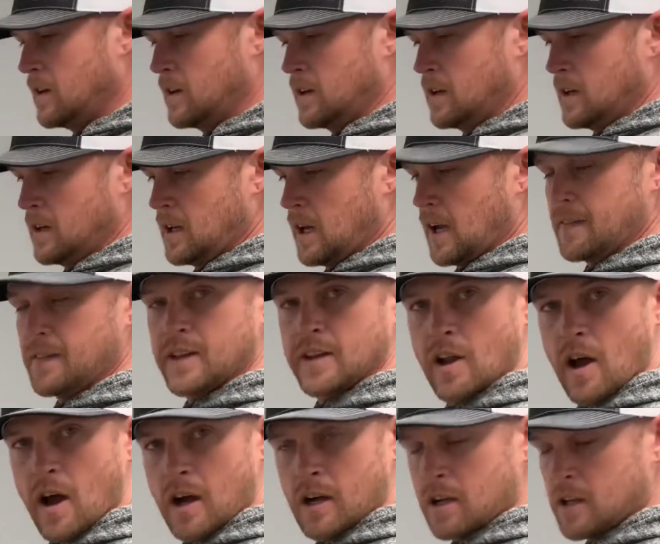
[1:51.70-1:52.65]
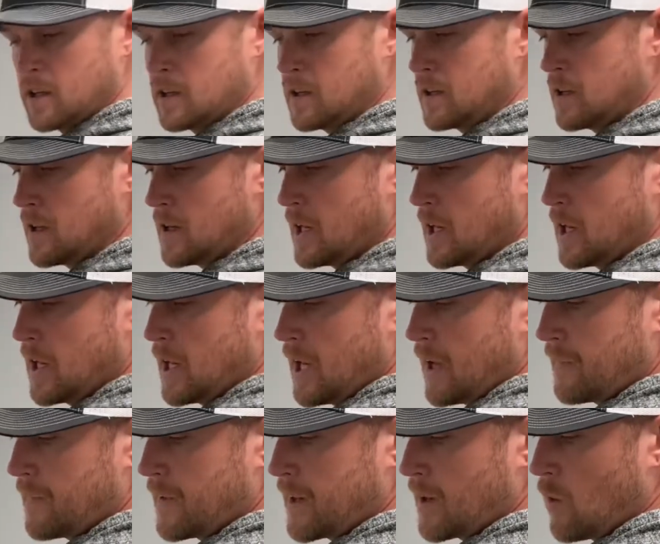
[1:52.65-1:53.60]
at the knock, and
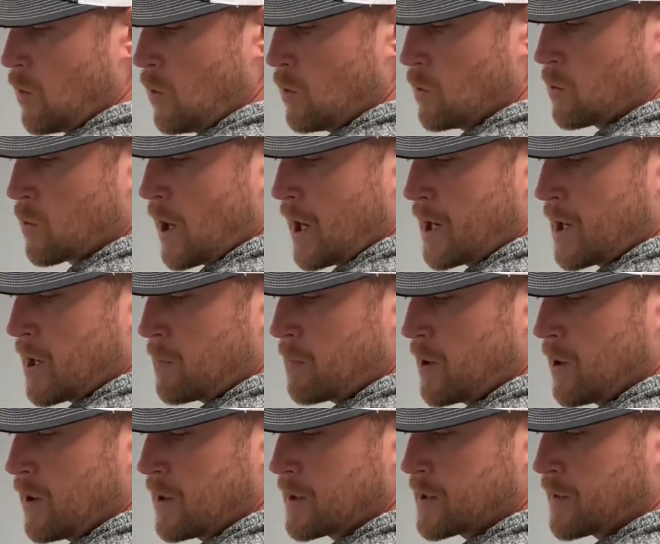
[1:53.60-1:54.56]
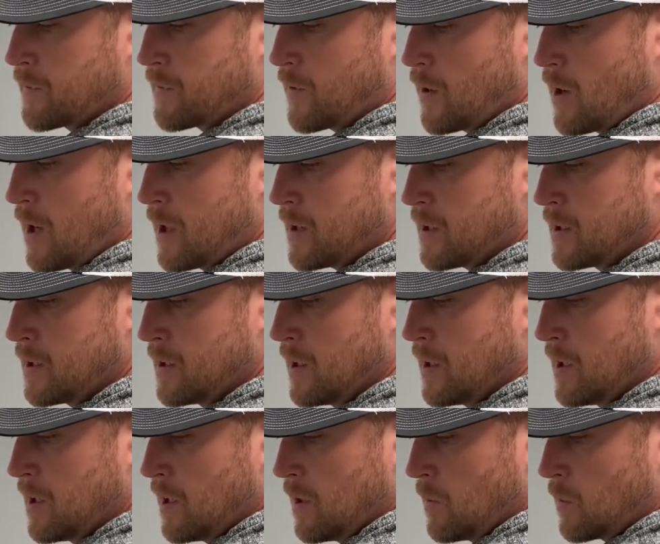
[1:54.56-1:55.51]
then hold right up here at the front
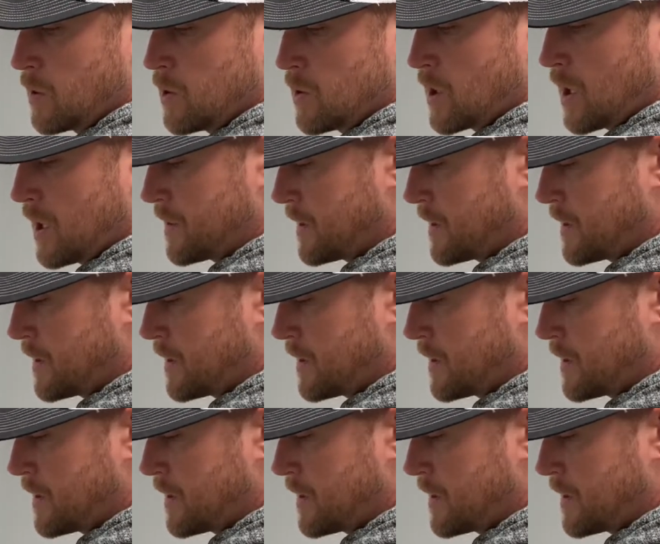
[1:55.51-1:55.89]
when you cut that